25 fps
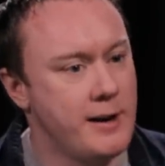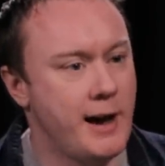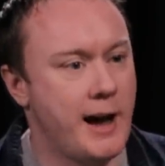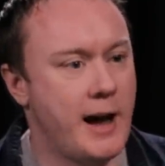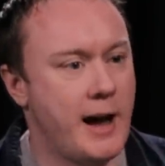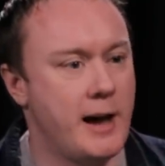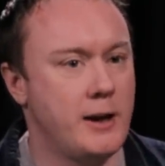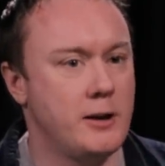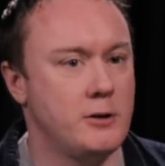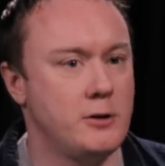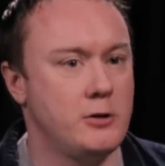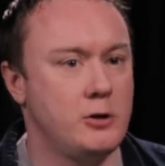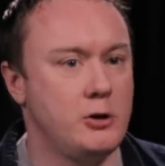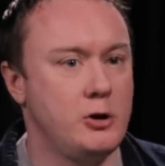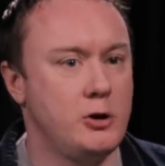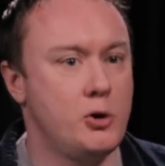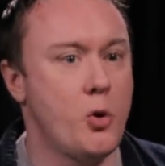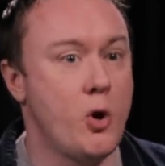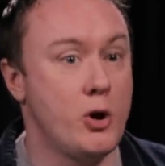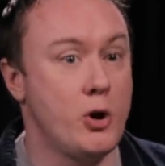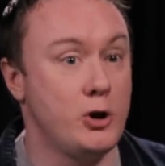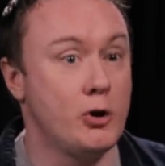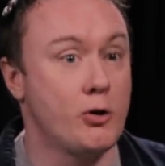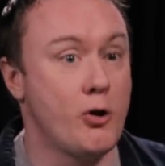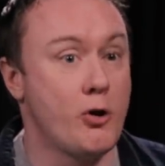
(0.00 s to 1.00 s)
And
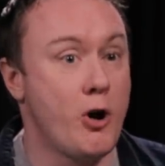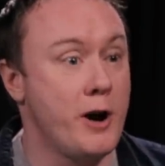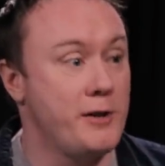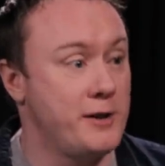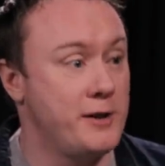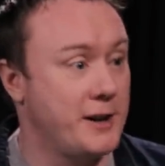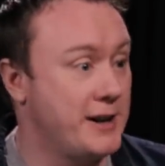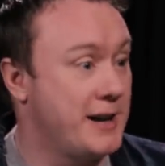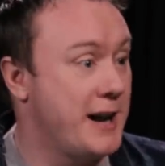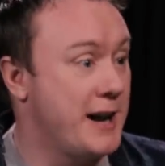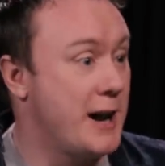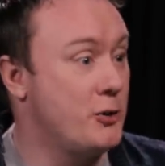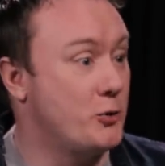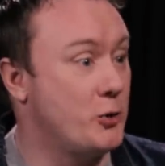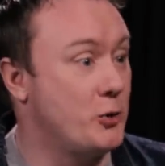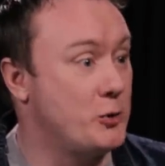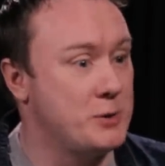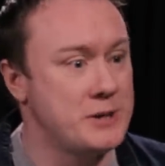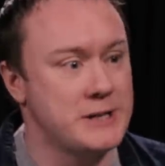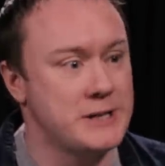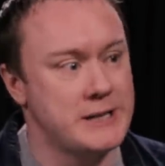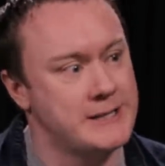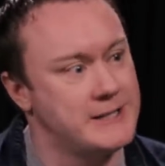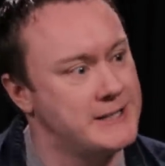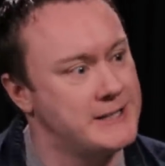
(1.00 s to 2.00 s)
you you're either going to get annoyed
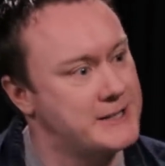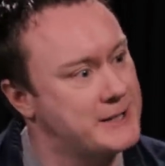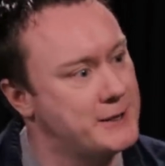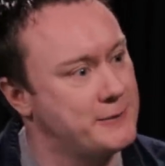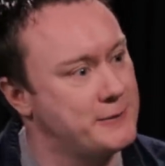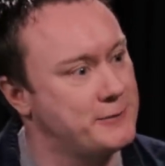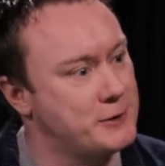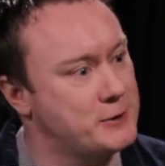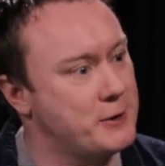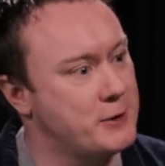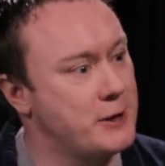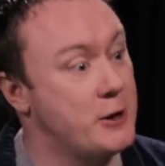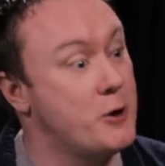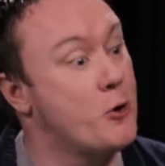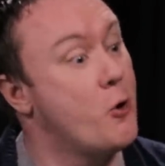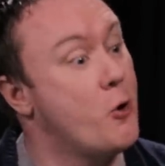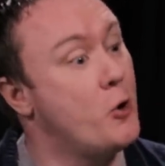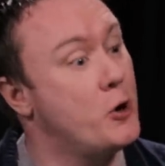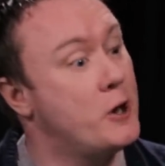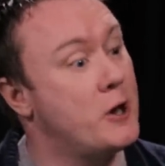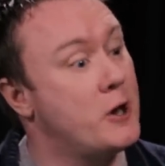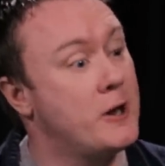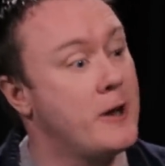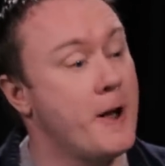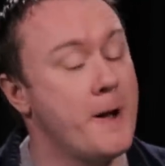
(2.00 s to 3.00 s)
with that and it's going to frustrate you,
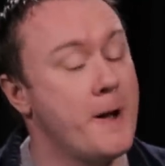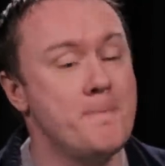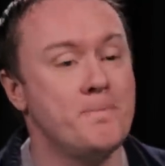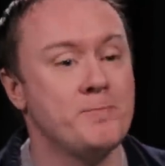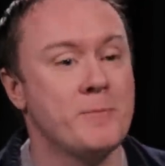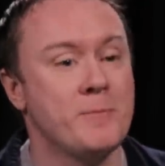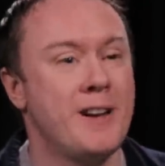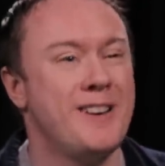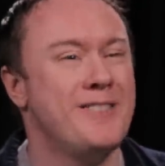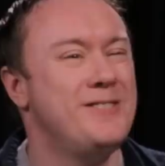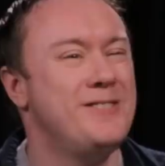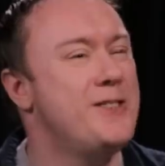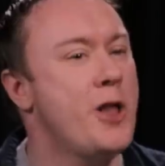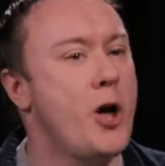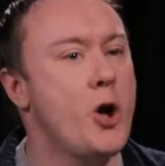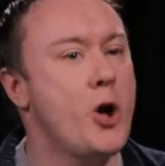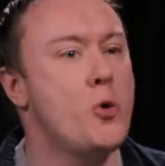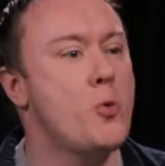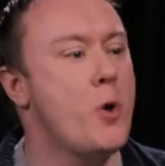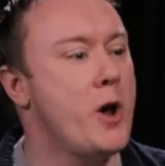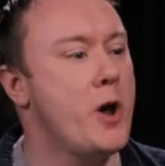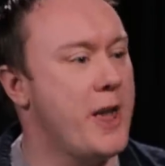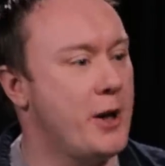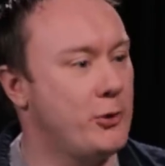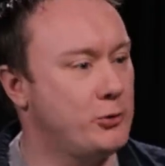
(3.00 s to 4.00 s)
or you're going to go no
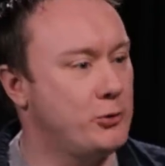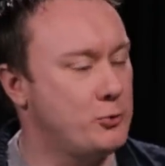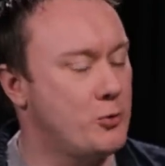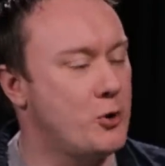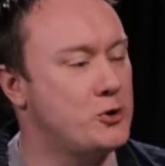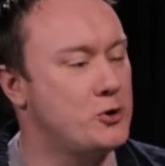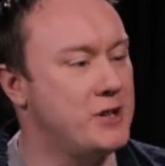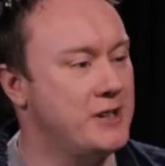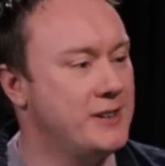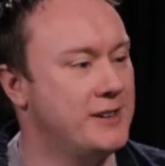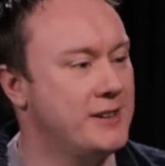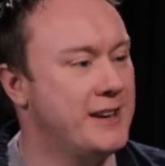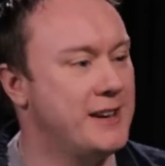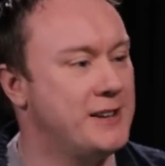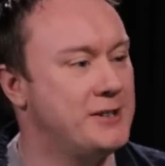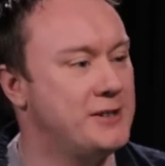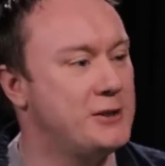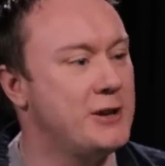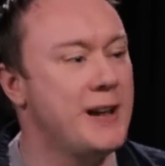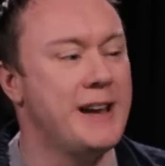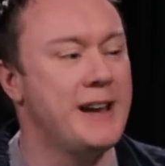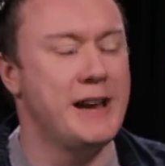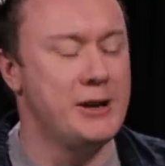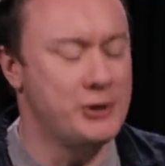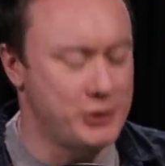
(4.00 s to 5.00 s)
one else watching
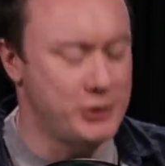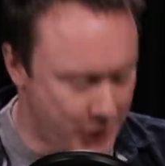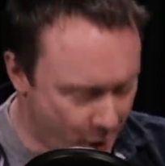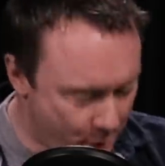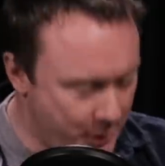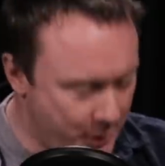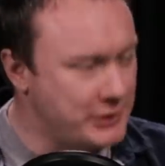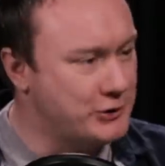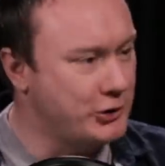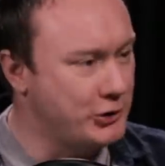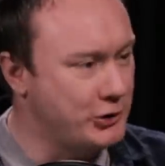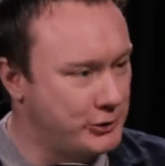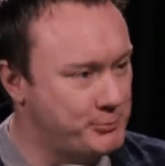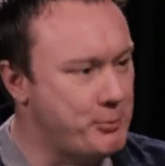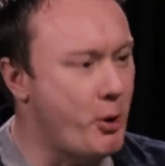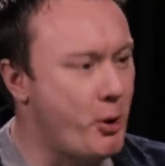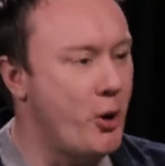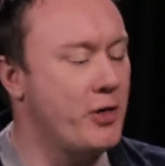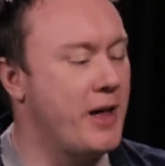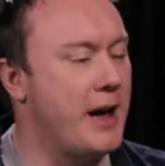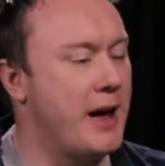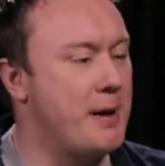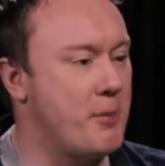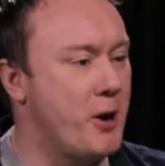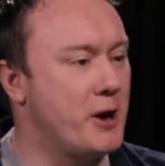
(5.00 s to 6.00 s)
this is going to
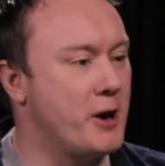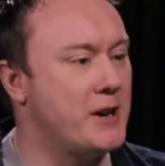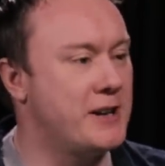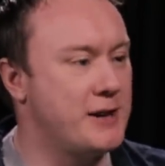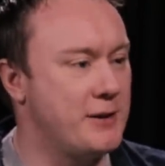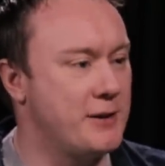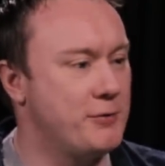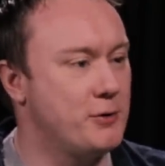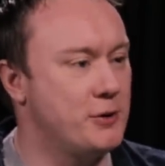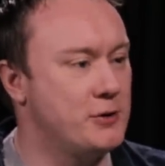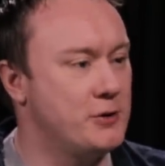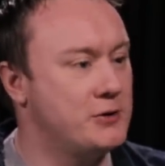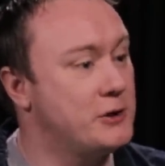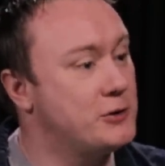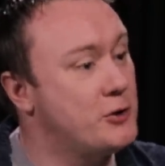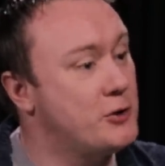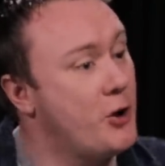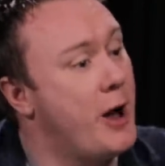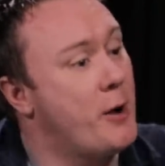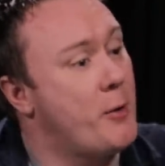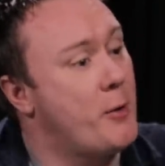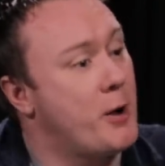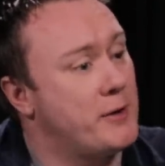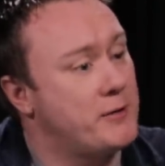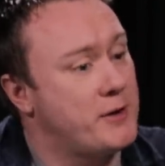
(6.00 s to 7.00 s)
spot that minor difference. Yeah. It's
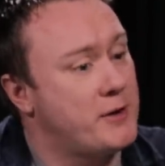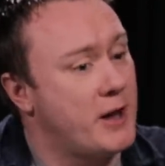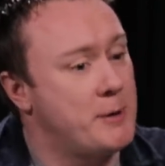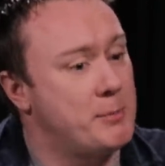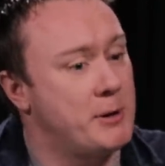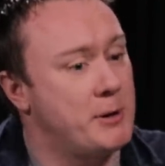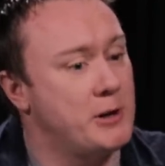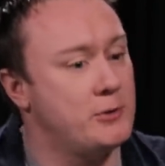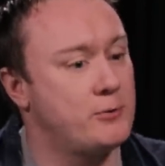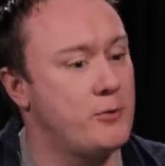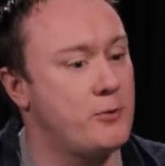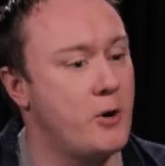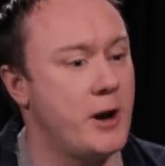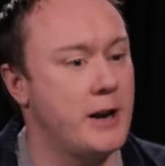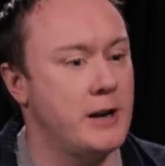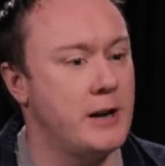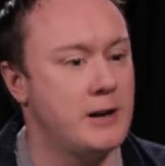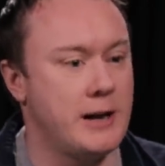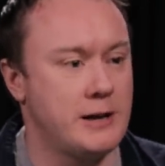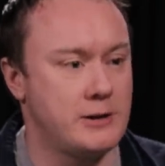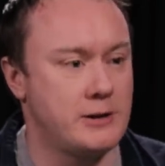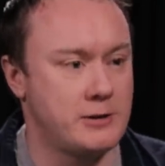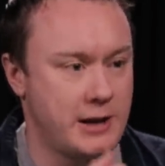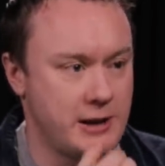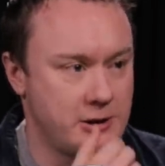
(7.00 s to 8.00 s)
not how I'd have done it, but it's fine. It,
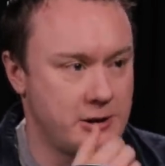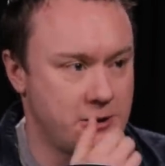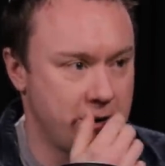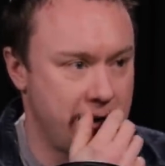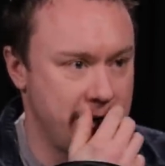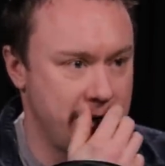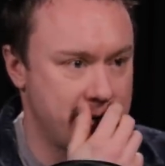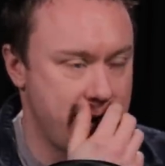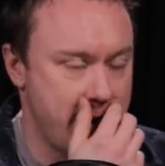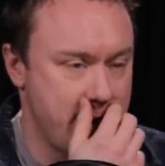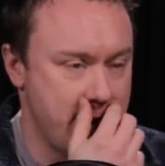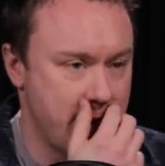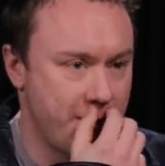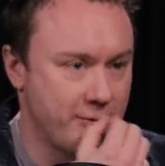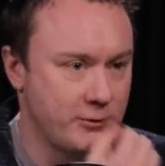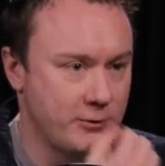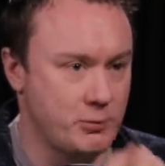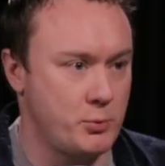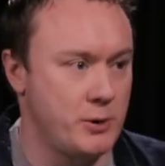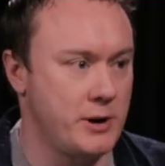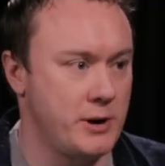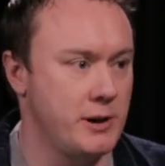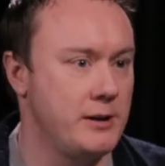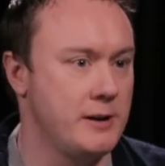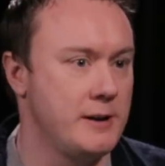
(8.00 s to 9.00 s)
it's, it's, it's getting
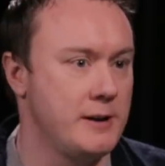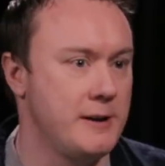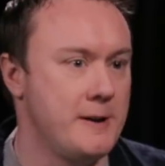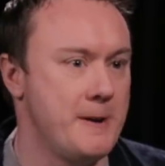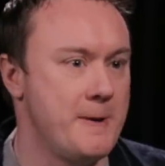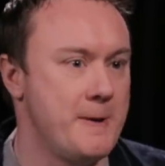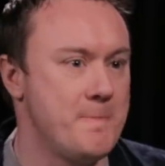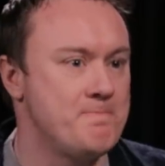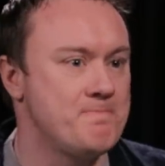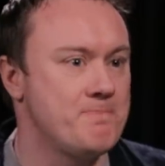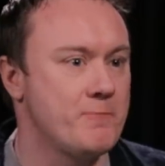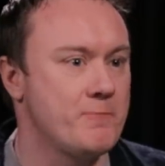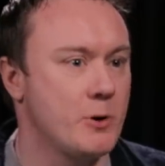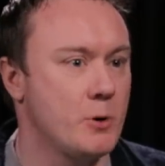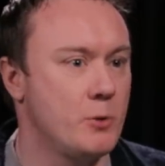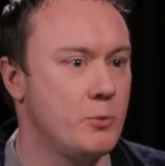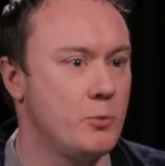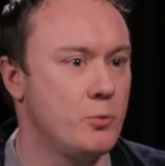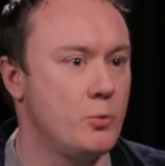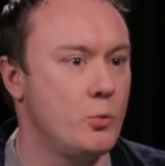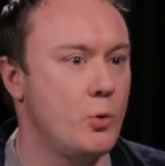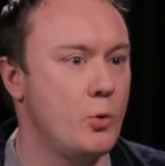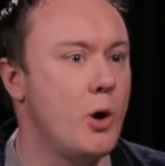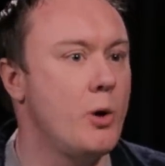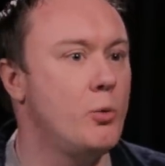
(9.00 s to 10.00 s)
comfortable with
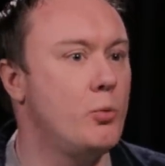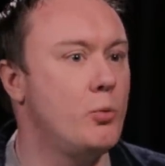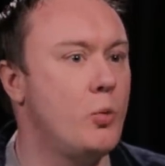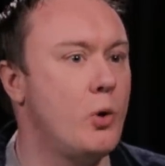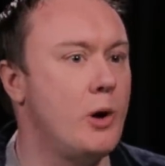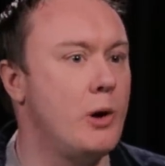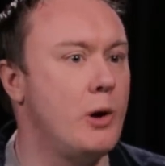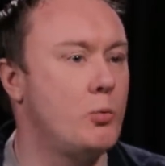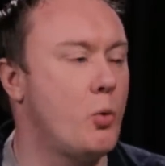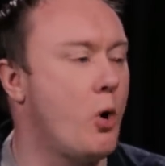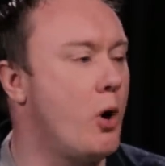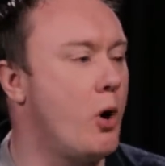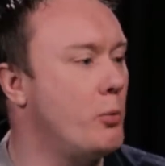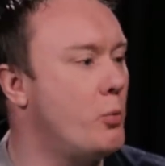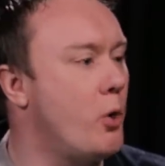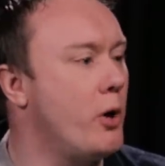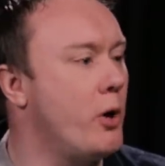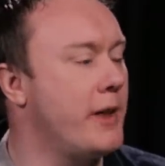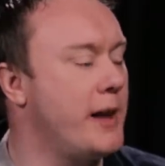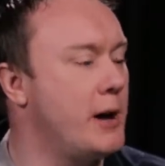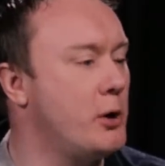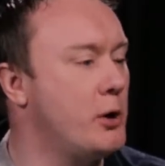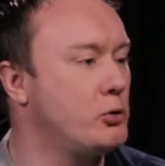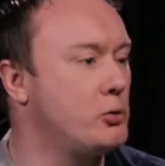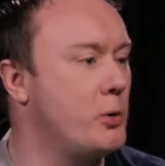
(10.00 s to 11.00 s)
what what
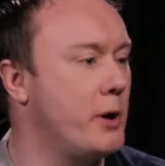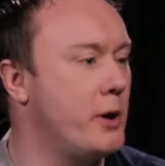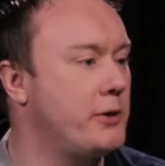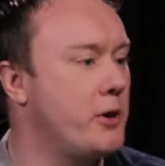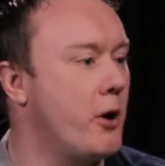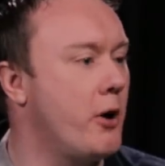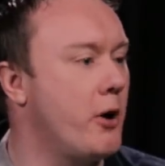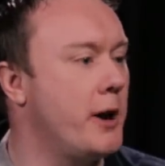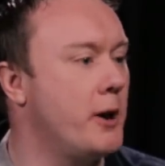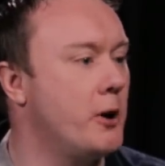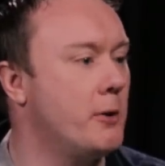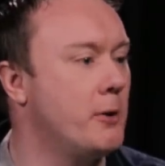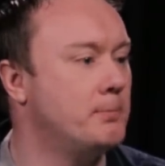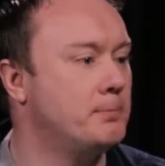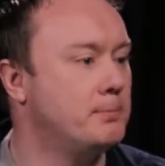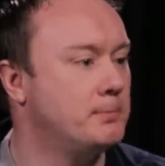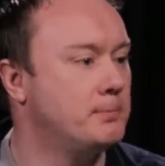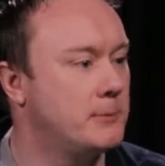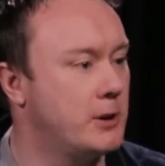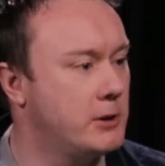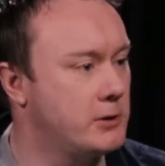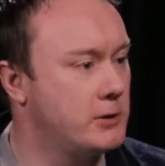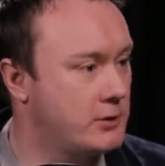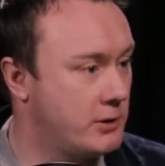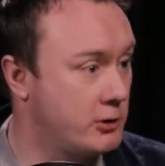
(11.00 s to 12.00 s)
the hill's worth dying on
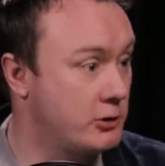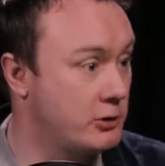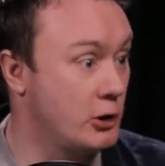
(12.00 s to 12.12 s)
because sure.